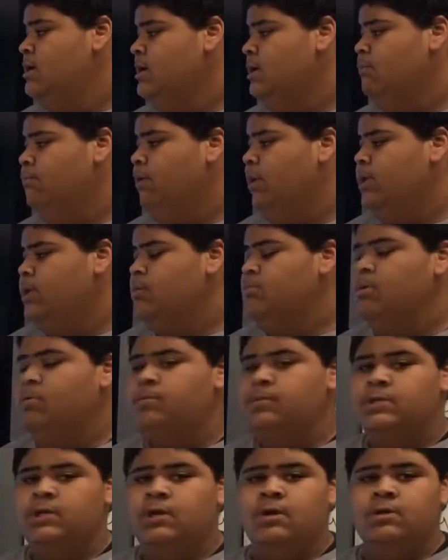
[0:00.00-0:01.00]
and brought them
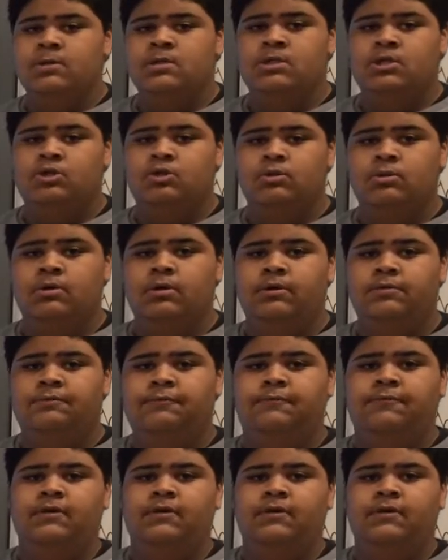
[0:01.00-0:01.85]
upstairs into the